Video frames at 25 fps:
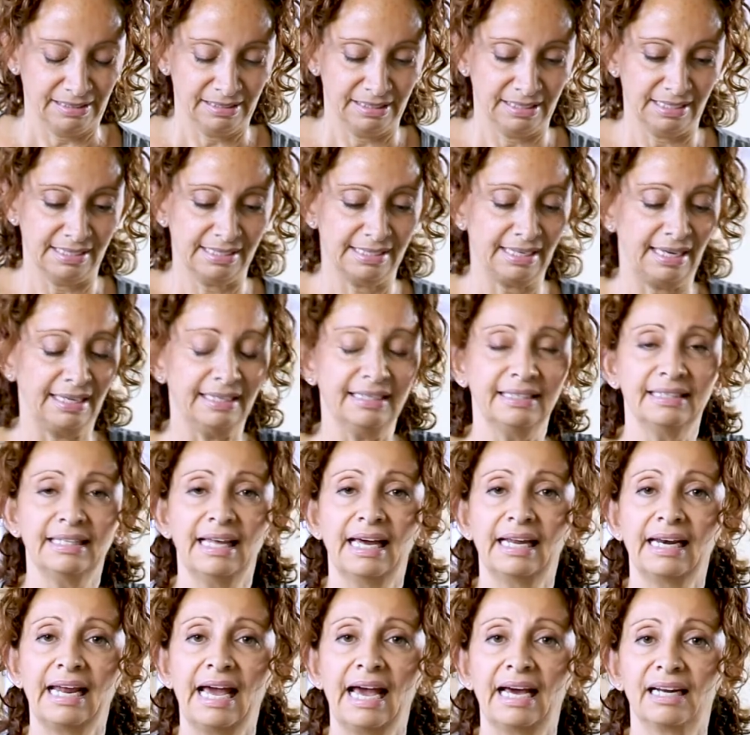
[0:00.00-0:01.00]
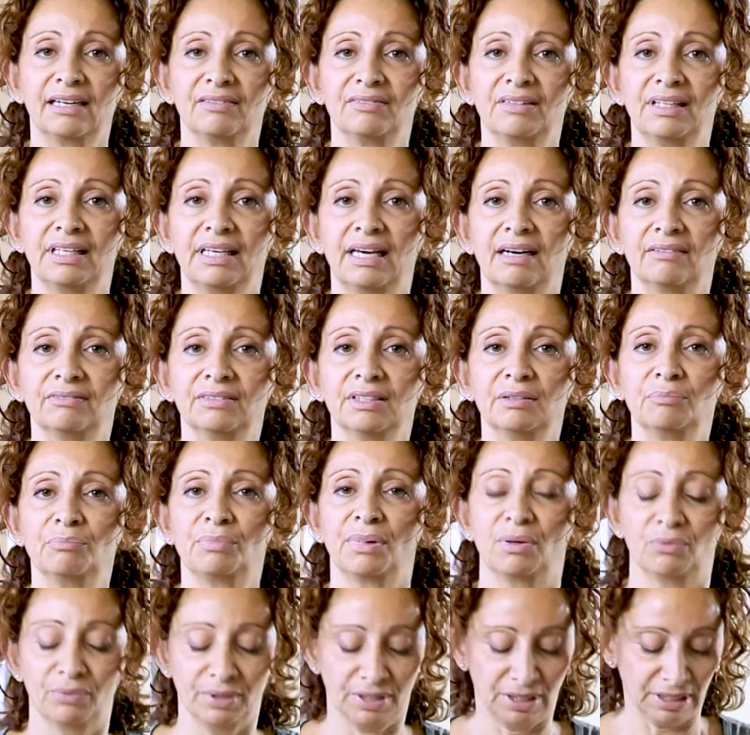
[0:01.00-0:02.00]
Just taking that out of the oven,
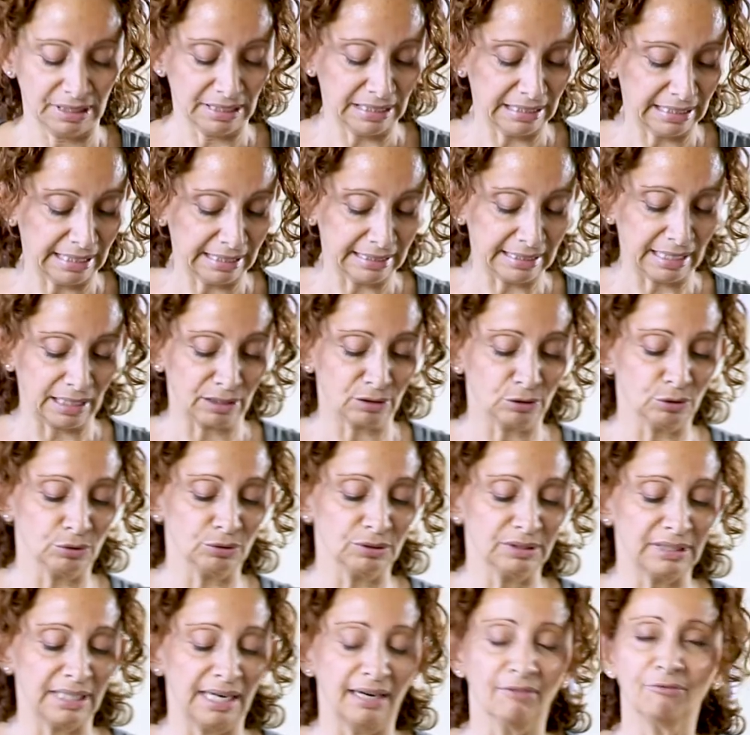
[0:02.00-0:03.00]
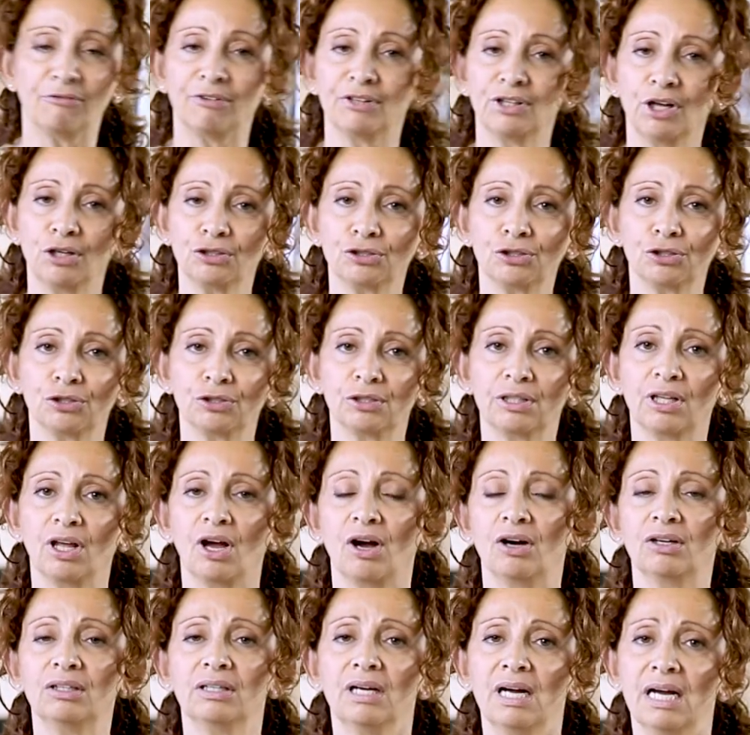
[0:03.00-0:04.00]
but we're gonna let that cool down for not too
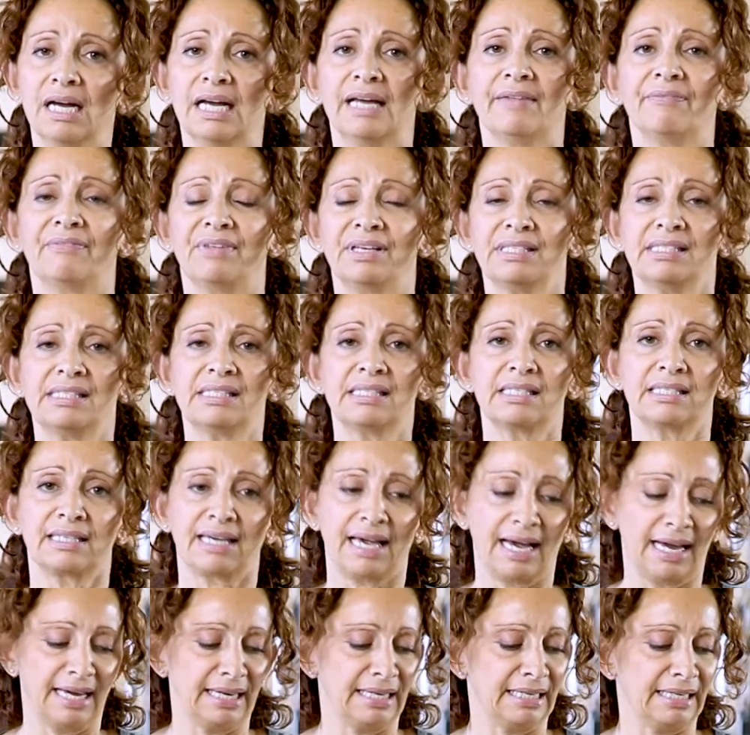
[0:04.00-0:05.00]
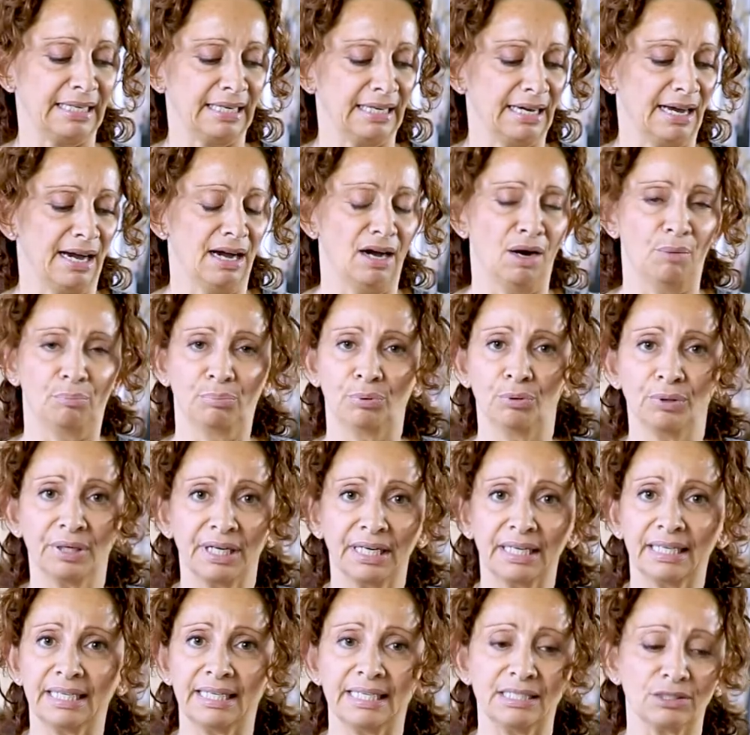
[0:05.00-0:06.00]
long. This cake,
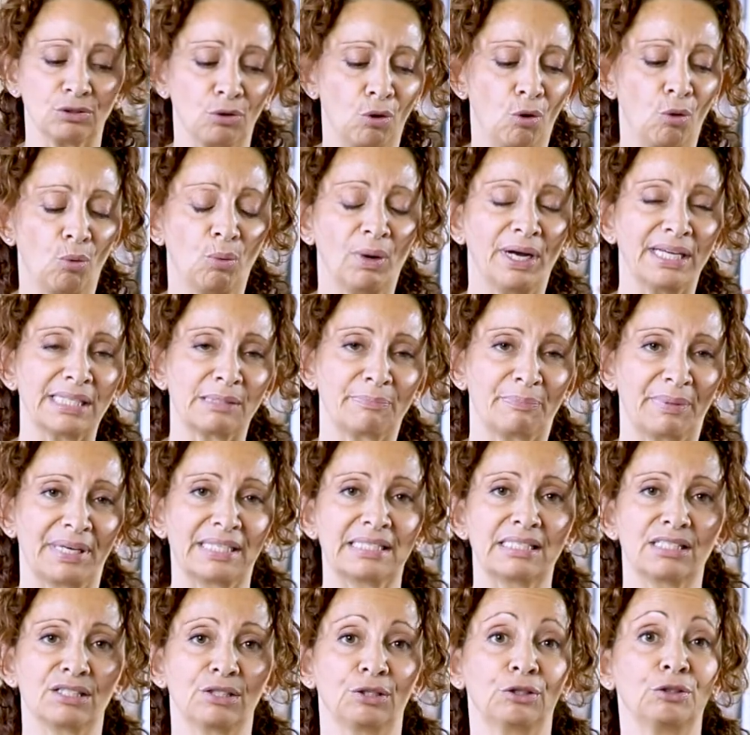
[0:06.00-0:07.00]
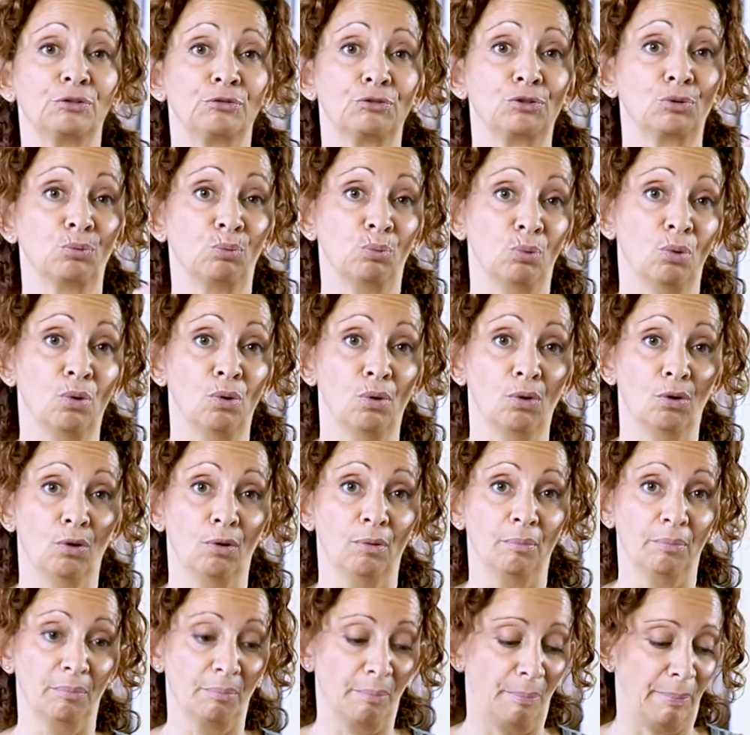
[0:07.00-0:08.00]
pudding is always best served
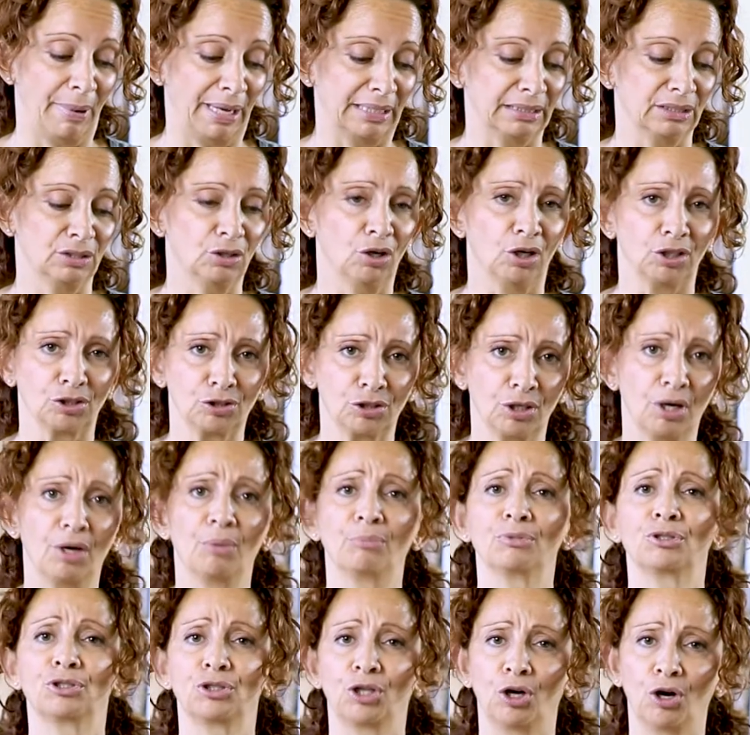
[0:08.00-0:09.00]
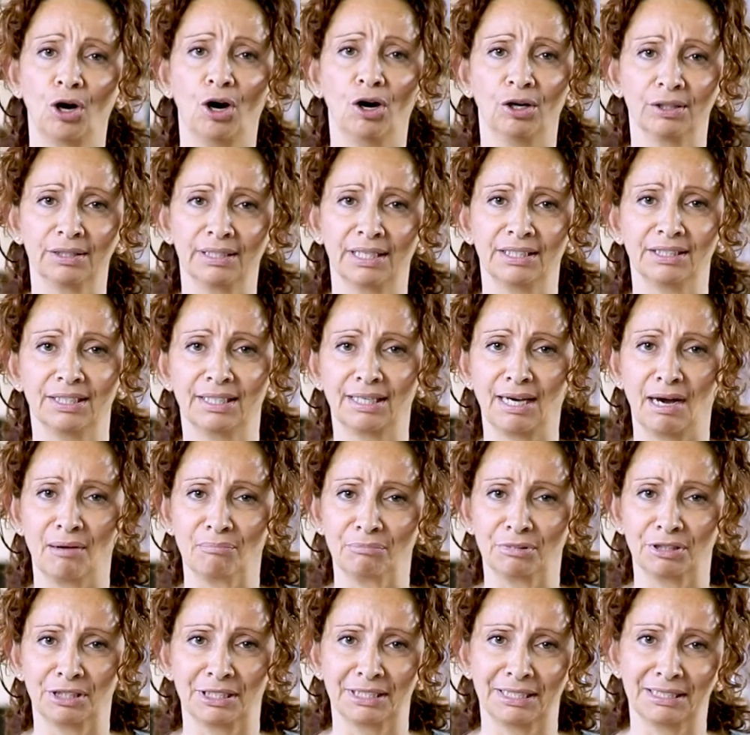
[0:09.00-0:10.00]
warm, but not so hot that you
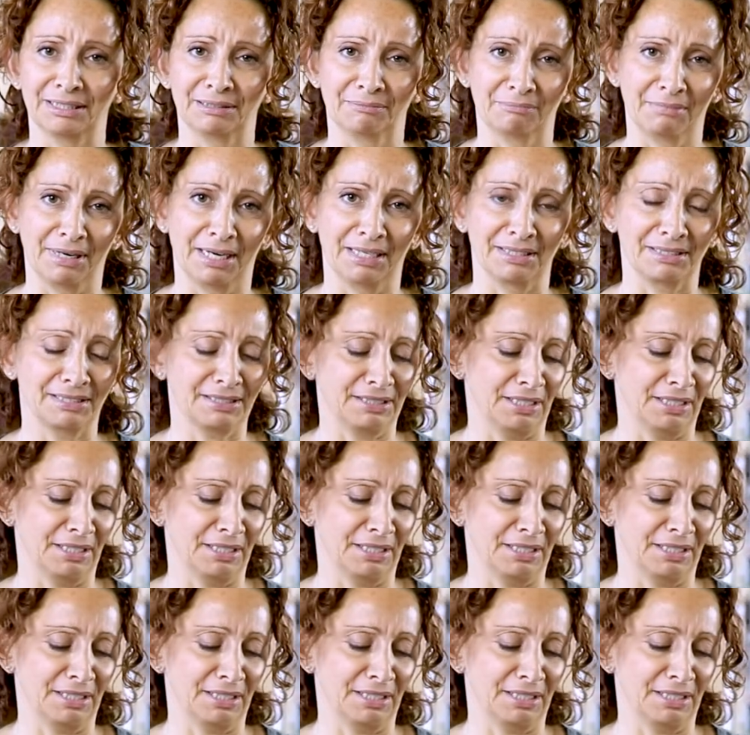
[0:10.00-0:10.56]
can't put it in your mouth.